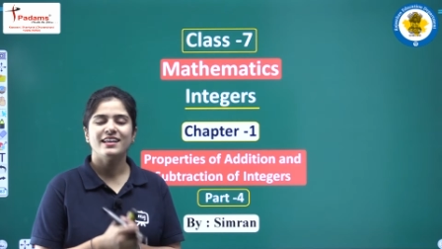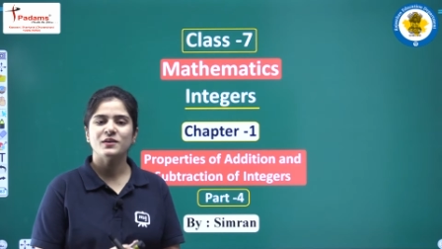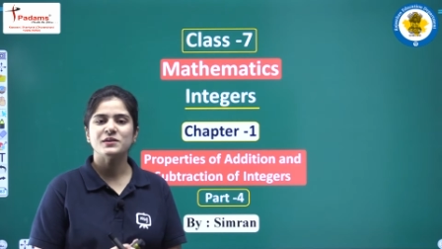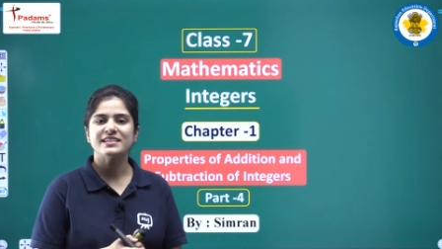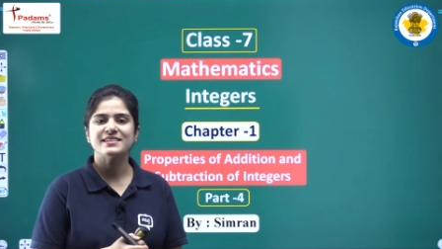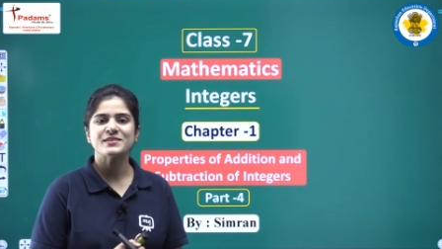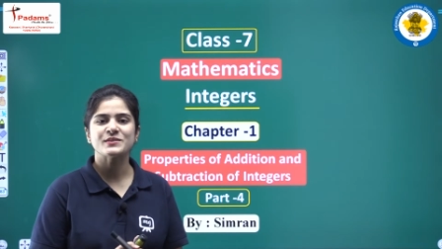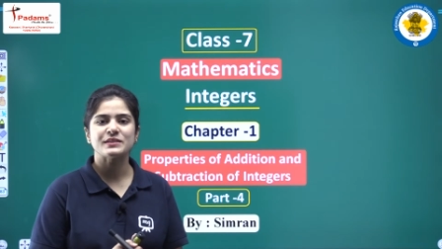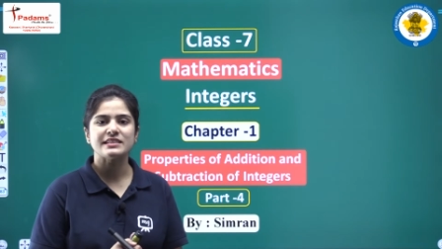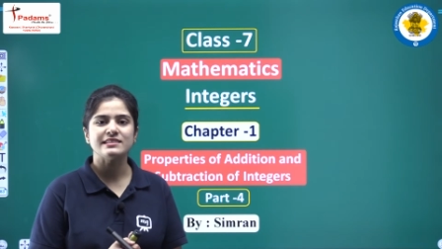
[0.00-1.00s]
Hello dear
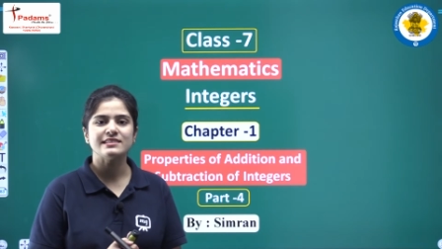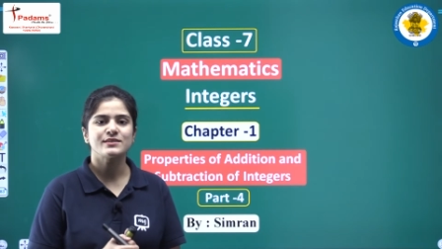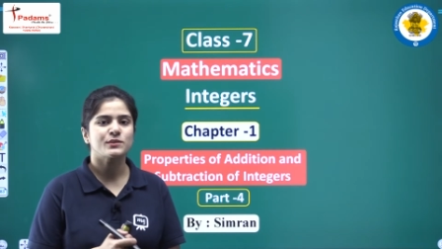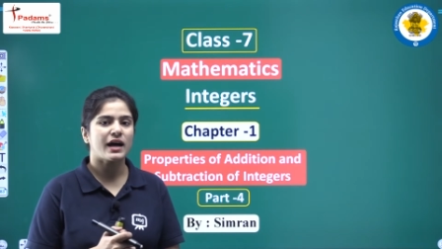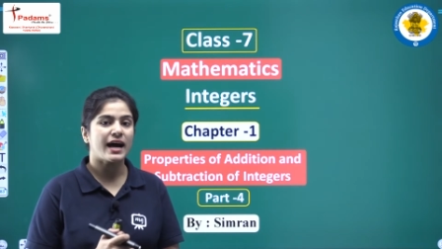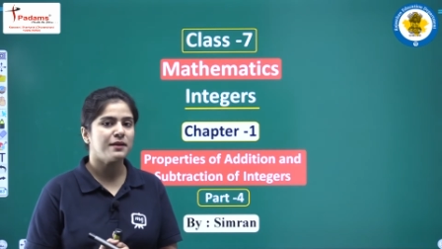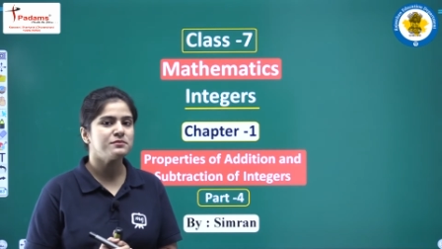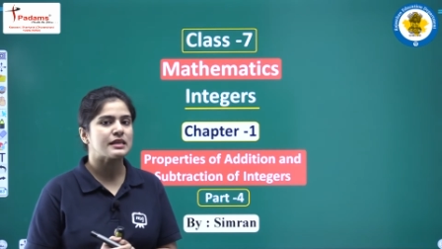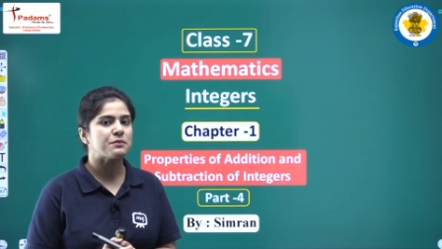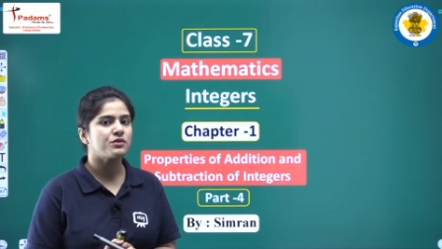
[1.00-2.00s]
students, so I
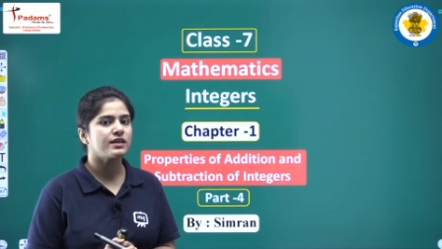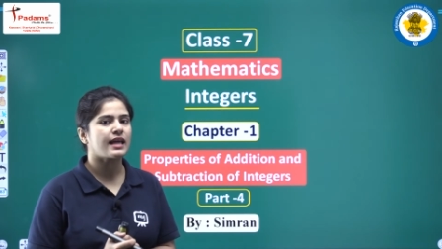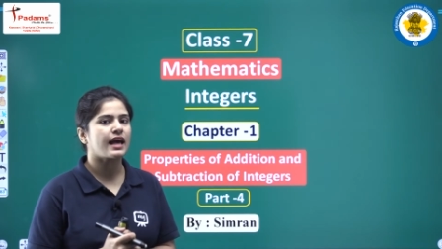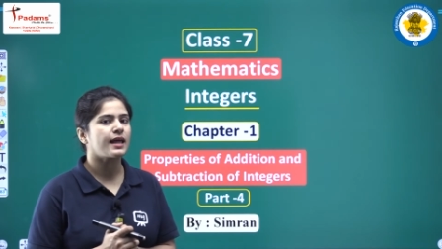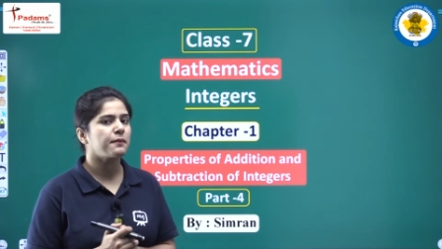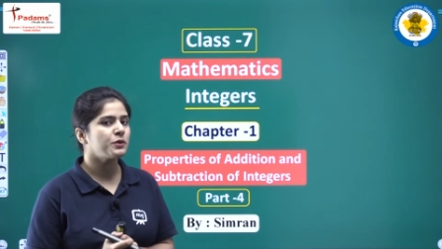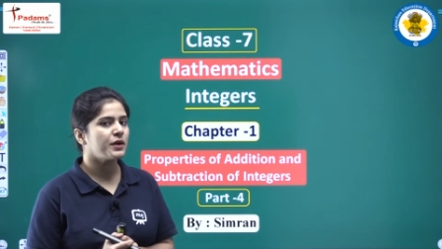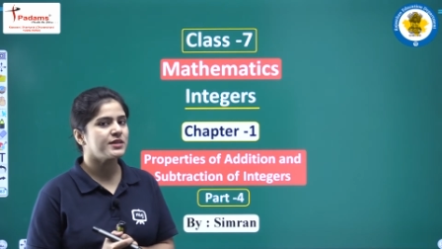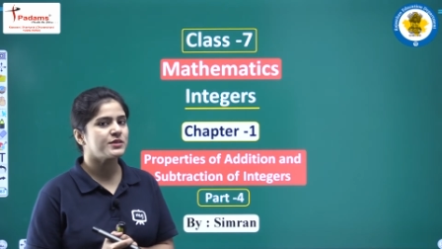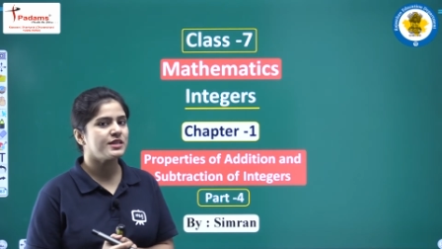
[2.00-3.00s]
am Simran and I am
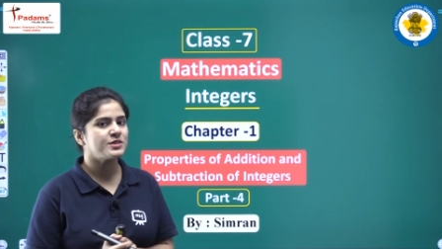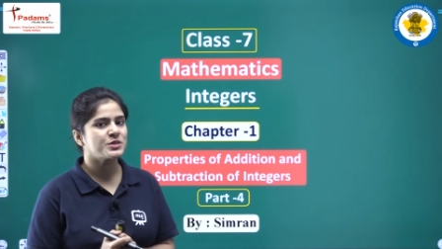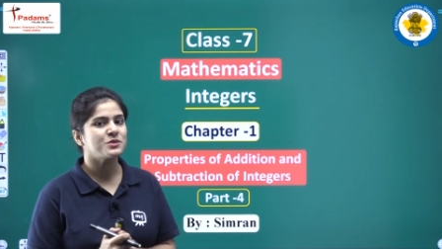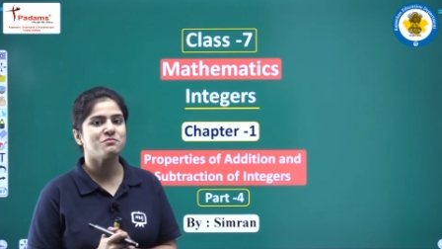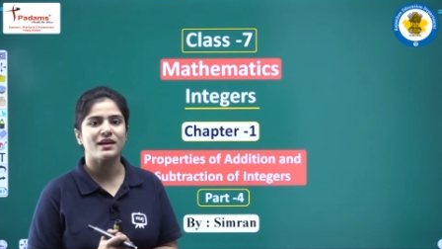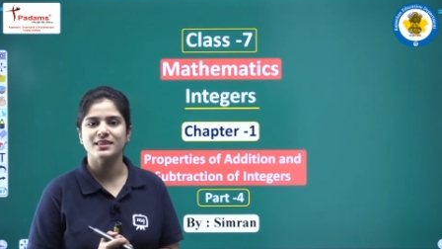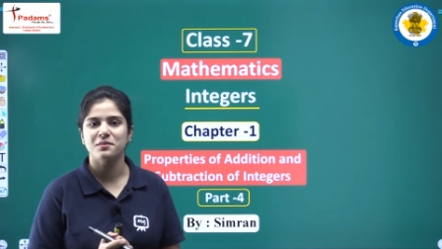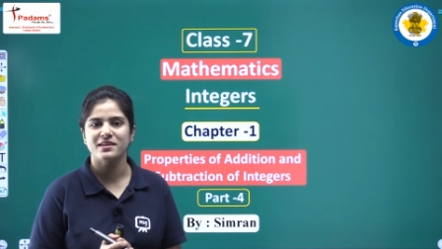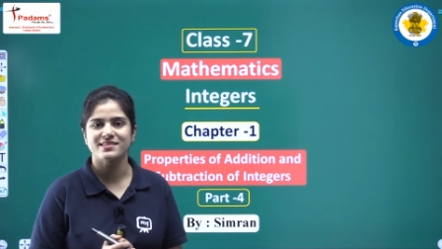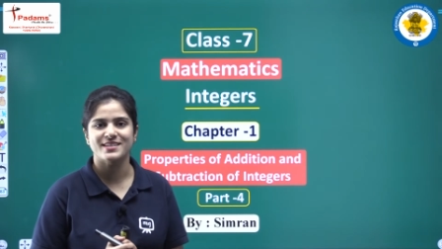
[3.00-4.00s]
going to teach you
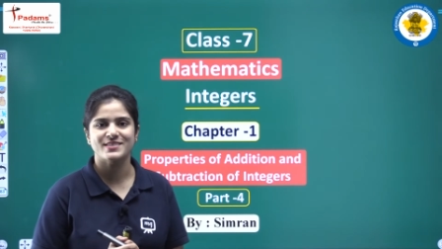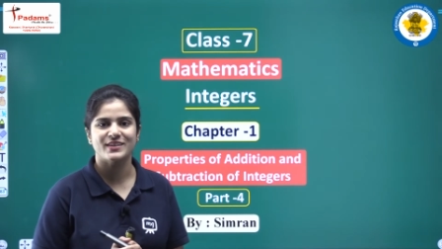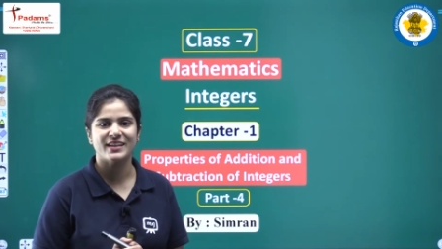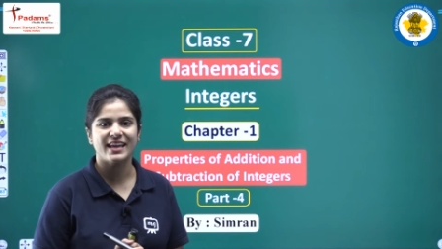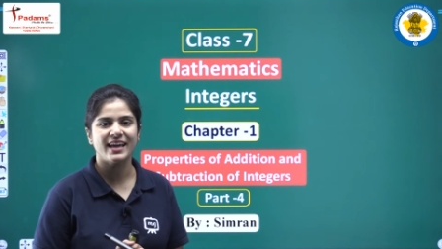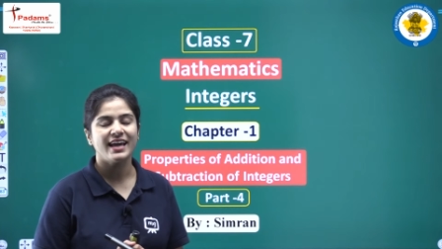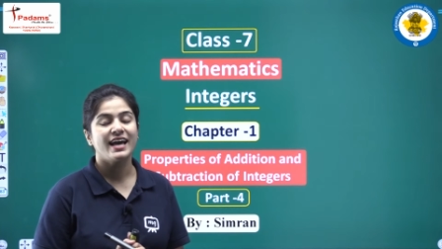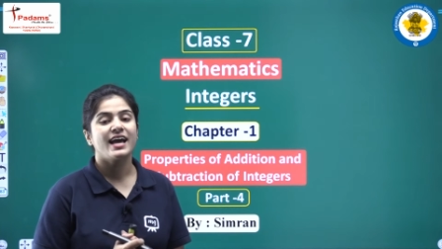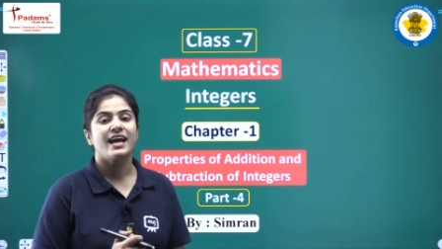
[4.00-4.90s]
mathematics, okay.